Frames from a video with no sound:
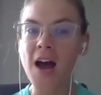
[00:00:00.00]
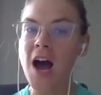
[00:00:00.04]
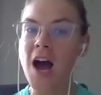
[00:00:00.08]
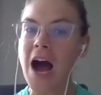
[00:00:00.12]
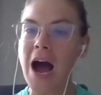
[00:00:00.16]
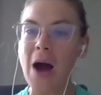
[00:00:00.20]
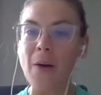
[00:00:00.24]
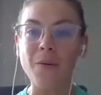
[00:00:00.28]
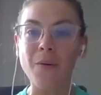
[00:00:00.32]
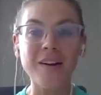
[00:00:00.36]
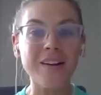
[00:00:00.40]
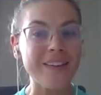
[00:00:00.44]
I
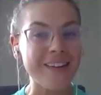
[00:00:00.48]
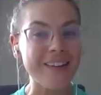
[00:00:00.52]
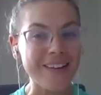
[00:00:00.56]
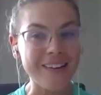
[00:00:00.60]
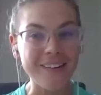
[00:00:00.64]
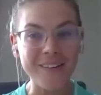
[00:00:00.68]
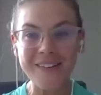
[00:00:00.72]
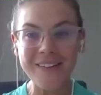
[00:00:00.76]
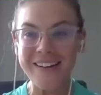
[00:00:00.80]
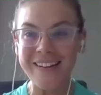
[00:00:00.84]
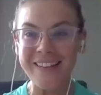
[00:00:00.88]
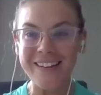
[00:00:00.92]
want to
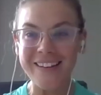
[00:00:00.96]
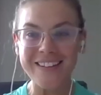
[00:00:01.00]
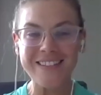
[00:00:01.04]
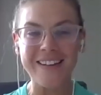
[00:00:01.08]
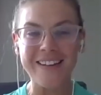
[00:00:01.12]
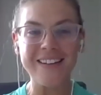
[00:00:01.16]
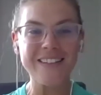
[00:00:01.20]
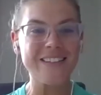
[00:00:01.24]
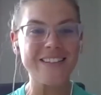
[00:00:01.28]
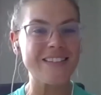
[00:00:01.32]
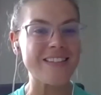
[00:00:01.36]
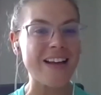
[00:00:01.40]
liquidate these
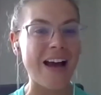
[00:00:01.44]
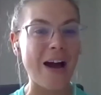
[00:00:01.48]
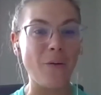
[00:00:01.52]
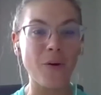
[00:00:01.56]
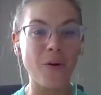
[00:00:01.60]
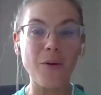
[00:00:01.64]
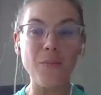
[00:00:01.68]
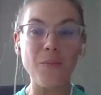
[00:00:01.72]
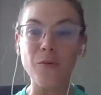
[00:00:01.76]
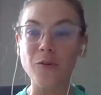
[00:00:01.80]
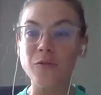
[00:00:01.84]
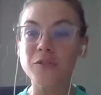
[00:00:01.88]
things because I want
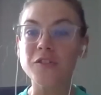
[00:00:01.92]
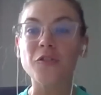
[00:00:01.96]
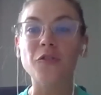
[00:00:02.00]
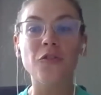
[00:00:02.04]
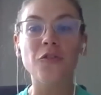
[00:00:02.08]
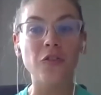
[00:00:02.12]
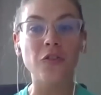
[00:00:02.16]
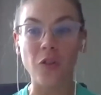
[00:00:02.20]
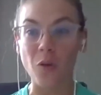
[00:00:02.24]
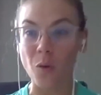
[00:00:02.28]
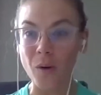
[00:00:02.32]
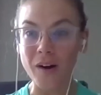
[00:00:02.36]
to move to
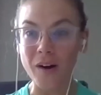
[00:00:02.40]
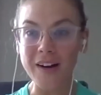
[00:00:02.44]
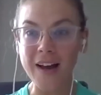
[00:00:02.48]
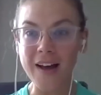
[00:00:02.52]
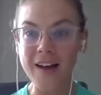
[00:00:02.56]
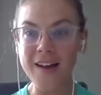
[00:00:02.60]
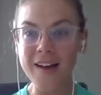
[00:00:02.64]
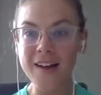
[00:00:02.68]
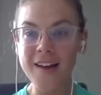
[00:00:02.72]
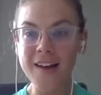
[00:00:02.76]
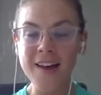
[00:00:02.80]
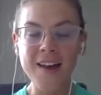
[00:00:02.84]

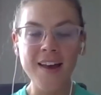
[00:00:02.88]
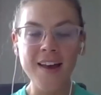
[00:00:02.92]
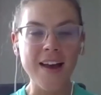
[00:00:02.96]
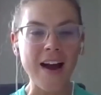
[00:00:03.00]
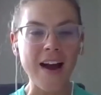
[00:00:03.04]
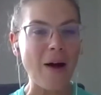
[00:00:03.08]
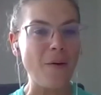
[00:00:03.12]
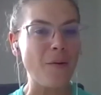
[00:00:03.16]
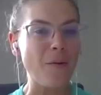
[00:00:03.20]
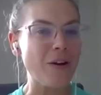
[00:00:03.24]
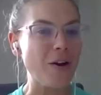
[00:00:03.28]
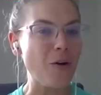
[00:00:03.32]
Florida. I
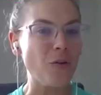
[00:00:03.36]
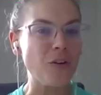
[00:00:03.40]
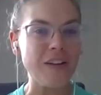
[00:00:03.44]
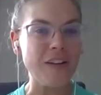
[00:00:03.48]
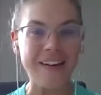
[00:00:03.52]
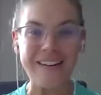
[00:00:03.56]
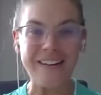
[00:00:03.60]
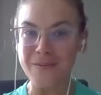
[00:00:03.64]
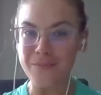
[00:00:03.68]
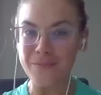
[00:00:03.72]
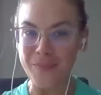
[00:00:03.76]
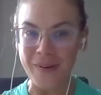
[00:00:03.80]
want to like
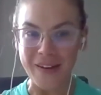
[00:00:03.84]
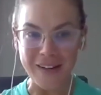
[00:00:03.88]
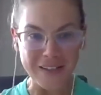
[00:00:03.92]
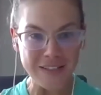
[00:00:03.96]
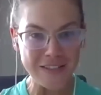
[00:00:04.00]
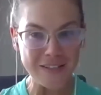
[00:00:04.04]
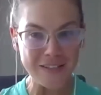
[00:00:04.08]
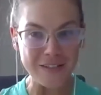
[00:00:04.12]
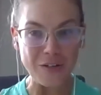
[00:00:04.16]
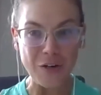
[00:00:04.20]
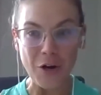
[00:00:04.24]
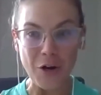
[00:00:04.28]
be a
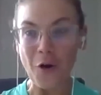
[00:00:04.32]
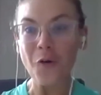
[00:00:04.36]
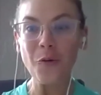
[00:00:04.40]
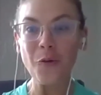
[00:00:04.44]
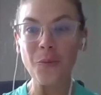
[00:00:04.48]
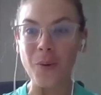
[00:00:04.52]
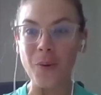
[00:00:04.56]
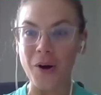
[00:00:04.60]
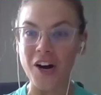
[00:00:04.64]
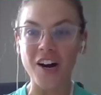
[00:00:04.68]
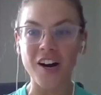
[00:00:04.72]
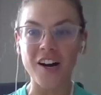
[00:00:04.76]

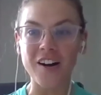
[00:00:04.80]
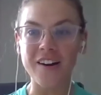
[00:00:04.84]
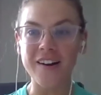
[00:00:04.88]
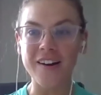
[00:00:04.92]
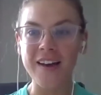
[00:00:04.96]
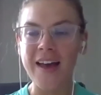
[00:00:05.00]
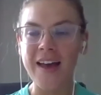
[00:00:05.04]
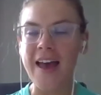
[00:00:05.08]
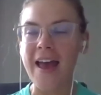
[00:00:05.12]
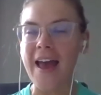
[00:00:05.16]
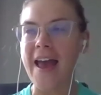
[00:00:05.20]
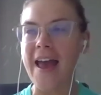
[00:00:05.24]
snowbird.
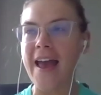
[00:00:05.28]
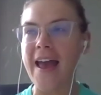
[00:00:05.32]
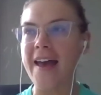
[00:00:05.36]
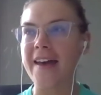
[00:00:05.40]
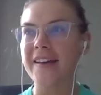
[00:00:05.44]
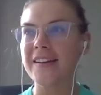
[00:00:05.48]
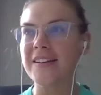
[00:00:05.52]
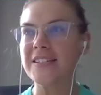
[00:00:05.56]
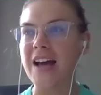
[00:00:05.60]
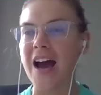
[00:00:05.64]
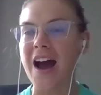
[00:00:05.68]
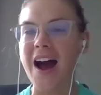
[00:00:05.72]

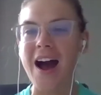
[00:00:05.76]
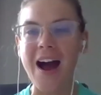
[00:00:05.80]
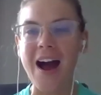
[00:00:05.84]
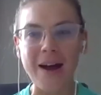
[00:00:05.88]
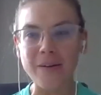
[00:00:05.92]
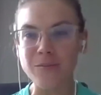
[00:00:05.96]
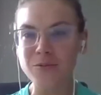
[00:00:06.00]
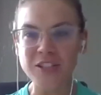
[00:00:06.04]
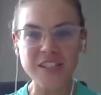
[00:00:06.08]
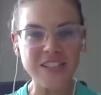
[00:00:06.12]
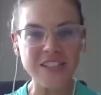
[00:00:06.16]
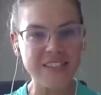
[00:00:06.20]
And I'm
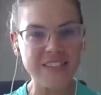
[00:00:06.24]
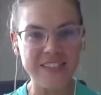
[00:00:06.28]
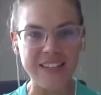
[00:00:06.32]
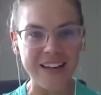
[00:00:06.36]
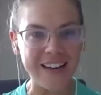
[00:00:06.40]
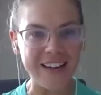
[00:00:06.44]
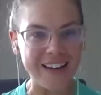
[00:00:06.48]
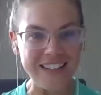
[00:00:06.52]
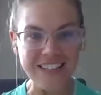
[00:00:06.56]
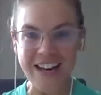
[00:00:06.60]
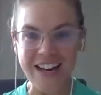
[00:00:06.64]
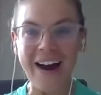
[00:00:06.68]
just sick
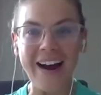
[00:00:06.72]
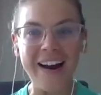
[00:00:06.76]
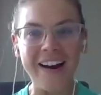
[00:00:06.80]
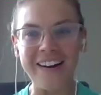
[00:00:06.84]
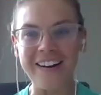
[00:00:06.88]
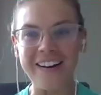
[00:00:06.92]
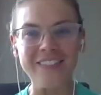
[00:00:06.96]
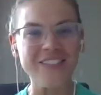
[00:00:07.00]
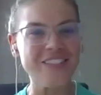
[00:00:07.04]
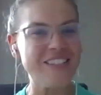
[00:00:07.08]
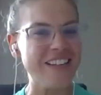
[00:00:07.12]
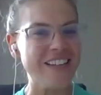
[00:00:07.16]
and tired
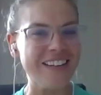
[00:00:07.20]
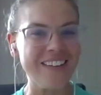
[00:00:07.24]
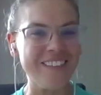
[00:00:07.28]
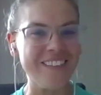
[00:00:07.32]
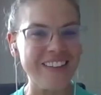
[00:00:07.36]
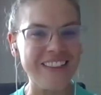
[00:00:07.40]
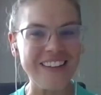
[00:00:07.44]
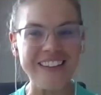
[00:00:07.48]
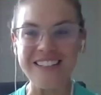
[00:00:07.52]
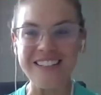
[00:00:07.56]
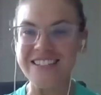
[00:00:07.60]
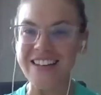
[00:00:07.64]
of dealing with
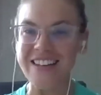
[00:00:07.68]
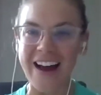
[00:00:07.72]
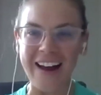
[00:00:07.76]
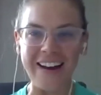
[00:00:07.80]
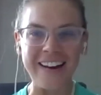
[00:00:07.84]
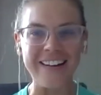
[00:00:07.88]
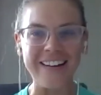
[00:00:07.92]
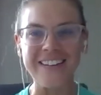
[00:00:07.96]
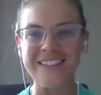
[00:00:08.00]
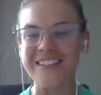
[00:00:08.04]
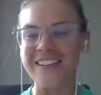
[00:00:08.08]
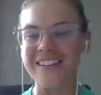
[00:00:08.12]
these
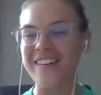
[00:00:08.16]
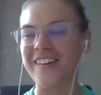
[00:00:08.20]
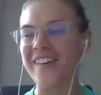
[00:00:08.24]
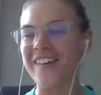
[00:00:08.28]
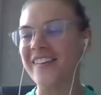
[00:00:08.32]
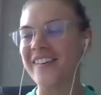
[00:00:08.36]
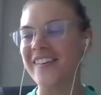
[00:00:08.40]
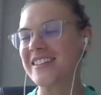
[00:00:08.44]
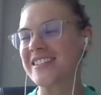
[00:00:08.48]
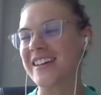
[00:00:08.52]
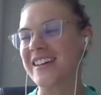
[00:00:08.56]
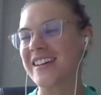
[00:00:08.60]
tenants and all
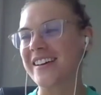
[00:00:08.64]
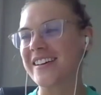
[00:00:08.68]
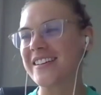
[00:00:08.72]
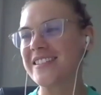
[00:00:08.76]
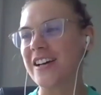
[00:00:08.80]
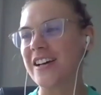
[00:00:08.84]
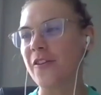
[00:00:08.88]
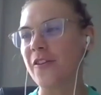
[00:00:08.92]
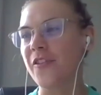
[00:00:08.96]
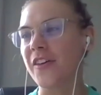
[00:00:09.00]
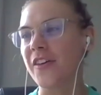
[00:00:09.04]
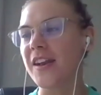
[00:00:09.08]
this kind of
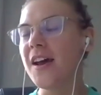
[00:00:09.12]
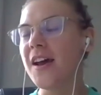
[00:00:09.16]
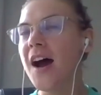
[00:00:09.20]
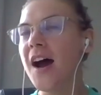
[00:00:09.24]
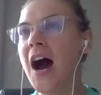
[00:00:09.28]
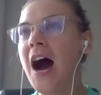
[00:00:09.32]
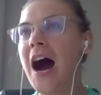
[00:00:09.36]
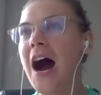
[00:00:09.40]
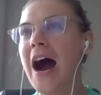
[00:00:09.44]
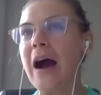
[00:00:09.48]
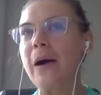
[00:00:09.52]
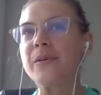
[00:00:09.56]
stuff. And
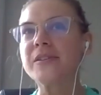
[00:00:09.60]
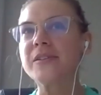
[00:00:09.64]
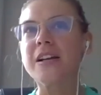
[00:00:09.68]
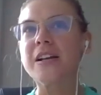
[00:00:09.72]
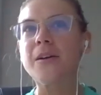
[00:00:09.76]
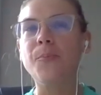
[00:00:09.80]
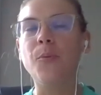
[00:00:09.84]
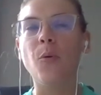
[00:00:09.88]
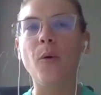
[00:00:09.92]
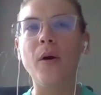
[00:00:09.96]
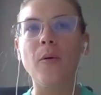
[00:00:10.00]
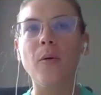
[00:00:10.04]
I was at a
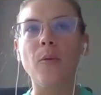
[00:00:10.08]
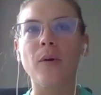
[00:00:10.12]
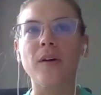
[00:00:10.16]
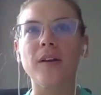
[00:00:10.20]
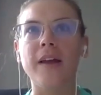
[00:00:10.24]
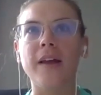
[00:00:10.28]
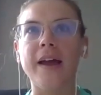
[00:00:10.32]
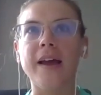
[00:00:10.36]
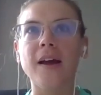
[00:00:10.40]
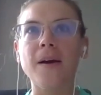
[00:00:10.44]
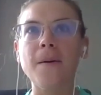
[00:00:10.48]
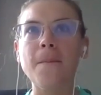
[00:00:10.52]
point where
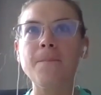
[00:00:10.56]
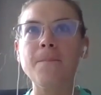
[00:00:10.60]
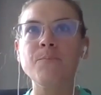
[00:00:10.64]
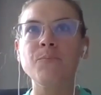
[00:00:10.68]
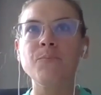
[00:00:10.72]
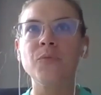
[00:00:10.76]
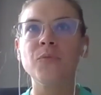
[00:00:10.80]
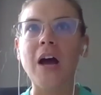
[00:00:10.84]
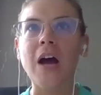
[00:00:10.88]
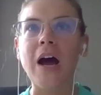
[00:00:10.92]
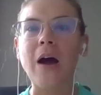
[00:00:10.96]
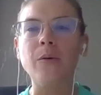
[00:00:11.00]
like
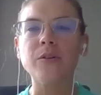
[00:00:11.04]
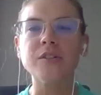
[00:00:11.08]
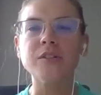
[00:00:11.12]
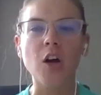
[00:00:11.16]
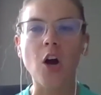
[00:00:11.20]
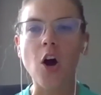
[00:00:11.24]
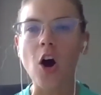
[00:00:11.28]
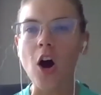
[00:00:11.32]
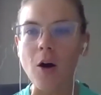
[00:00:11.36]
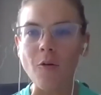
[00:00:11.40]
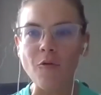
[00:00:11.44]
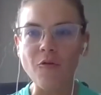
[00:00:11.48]
I wasn't
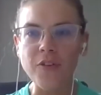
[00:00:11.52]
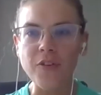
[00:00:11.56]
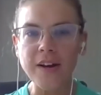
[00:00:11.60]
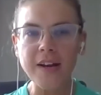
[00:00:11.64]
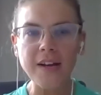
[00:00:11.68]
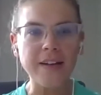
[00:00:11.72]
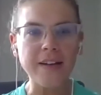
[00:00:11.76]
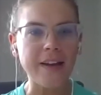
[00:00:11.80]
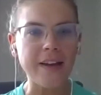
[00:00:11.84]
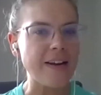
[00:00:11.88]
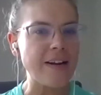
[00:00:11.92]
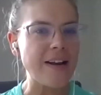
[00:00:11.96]
confident,
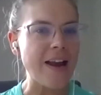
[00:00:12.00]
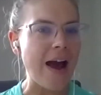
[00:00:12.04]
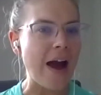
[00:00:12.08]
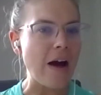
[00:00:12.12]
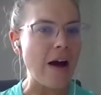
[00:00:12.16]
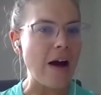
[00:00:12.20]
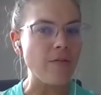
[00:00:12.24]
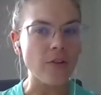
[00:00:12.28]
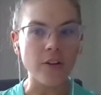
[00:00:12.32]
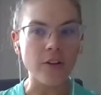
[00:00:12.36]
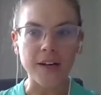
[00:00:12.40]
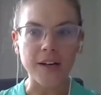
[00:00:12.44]
like I didn't have
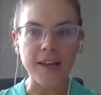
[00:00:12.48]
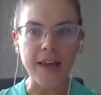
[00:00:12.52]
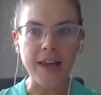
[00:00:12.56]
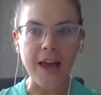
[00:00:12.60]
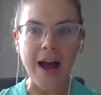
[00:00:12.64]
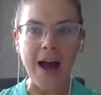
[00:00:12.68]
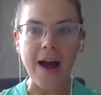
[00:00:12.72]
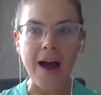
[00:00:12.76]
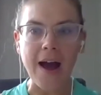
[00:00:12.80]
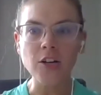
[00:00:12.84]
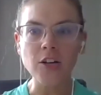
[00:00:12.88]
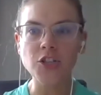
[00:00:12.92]
a lot of
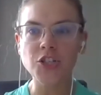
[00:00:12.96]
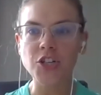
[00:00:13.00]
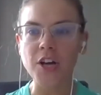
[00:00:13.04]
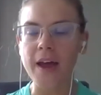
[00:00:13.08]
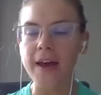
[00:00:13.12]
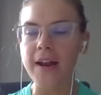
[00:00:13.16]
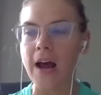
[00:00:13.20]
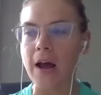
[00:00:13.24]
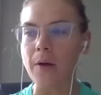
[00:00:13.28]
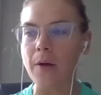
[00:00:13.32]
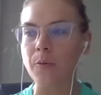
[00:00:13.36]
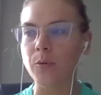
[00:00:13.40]
cash and
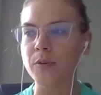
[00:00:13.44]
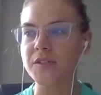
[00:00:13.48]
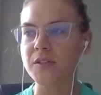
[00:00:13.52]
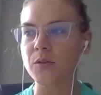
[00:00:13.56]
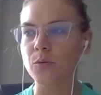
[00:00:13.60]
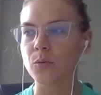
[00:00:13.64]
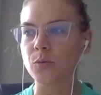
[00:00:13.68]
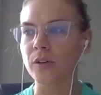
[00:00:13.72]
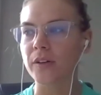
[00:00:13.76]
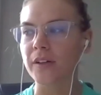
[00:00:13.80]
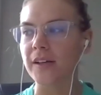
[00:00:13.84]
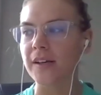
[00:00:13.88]
I wasn't
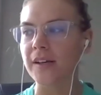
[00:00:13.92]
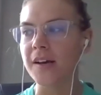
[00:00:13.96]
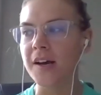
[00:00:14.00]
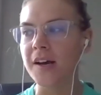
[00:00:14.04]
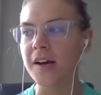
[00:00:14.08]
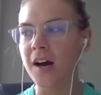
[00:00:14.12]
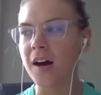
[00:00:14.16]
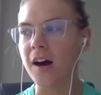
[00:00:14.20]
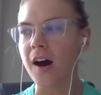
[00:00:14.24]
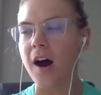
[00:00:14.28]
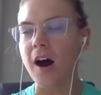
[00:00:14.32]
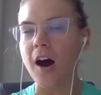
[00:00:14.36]
really
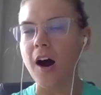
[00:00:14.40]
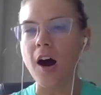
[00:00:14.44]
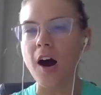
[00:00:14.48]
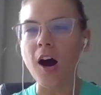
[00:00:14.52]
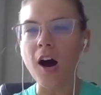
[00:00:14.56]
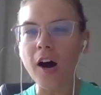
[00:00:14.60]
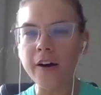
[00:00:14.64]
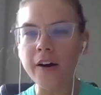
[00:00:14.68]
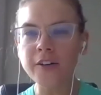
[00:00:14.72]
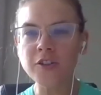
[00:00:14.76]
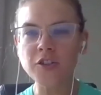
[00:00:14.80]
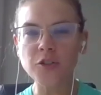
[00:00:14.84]
a
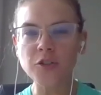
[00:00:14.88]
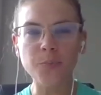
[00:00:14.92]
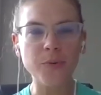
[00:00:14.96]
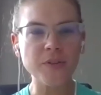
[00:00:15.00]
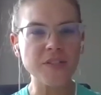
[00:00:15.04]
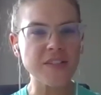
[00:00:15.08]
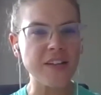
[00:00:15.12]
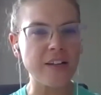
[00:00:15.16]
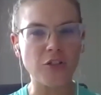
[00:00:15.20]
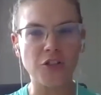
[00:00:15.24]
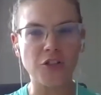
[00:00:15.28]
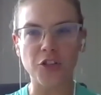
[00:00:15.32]
hundred
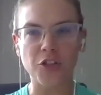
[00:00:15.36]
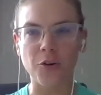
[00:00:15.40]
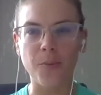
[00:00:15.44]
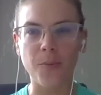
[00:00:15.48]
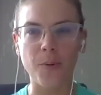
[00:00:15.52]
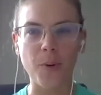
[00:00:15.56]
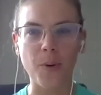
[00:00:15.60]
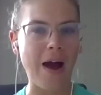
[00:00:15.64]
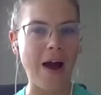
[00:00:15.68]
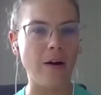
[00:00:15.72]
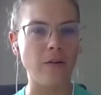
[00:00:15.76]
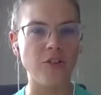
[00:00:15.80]
percent sure about
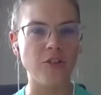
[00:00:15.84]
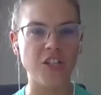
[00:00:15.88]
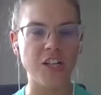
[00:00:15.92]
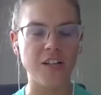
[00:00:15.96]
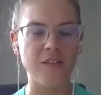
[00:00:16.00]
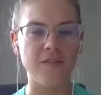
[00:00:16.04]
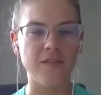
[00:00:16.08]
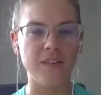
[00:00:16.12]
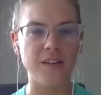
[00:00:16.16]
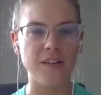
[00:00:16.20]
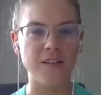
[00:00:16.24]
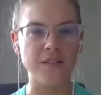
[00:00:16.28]
how
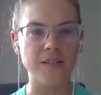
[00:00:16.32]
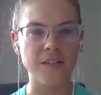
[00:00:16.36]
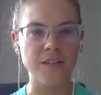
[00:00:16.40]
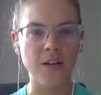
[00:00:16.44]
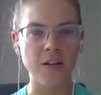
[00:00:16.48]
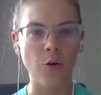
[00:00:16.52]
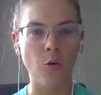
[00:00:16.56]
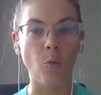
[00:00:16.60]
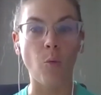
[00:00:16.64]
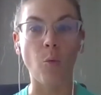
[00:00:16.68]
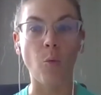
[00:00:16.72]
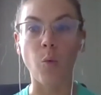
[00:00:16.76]
JVs
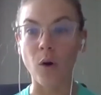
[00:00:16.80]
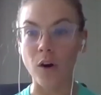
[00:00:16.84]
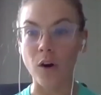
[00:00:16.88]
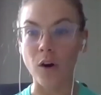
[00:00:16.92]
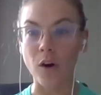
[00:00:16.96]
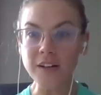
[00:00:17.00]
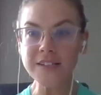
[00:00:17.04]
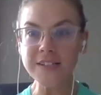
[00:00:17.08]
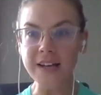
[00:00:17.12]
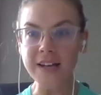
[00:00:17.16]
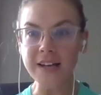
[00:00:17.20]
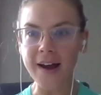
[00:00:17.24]

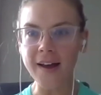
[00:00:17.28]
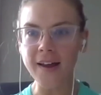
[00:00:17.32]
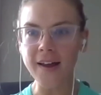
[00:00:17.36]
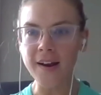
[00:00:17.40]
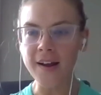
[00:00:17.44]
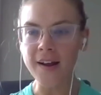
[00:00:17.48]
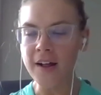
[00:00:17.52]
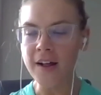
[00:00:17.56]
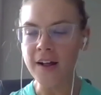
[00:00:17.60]
worked yet.